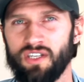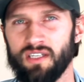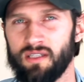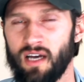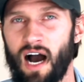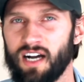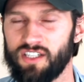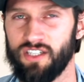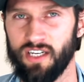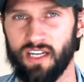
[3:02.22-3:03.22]
which is the
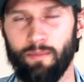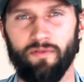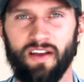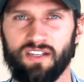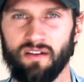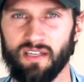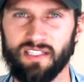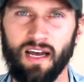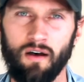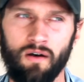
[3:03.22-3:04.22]
oxygen deprivation of the
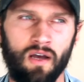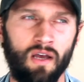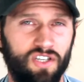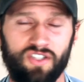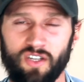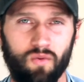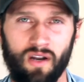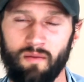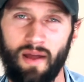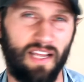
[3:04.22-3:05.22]
cell, which is just
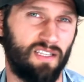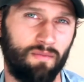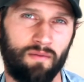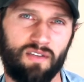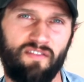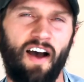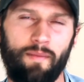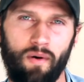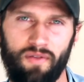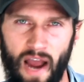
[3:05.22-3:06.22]
one of the many symptoms of
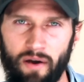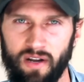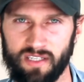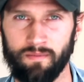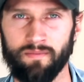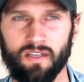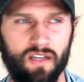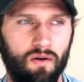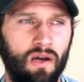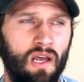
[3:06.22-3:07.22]
hypothyroidism.
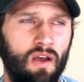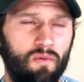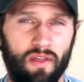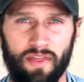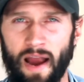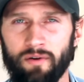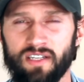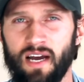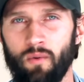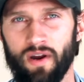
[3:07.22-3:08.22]
So when the
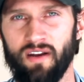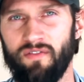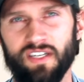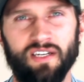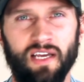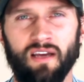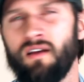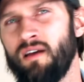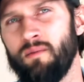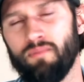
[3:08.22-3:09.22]
thyroid's not working efficiently,
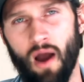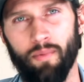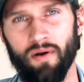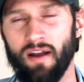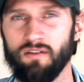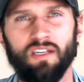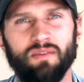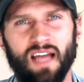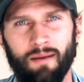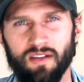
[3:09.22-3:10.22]
proper energy
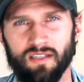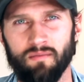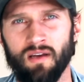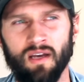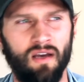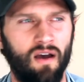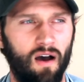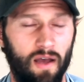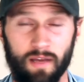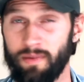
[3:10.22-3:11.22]
metabolism
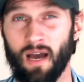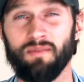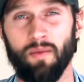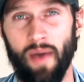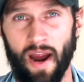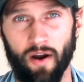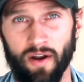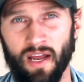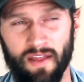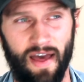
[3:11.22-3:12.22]
uh, becomes
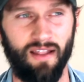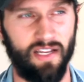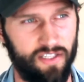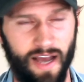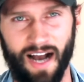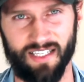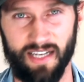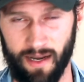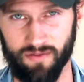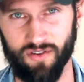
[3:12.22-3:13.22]
impaired. That leads to
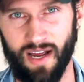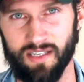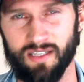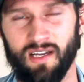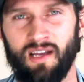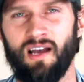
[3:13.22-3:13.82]
oxidative stress.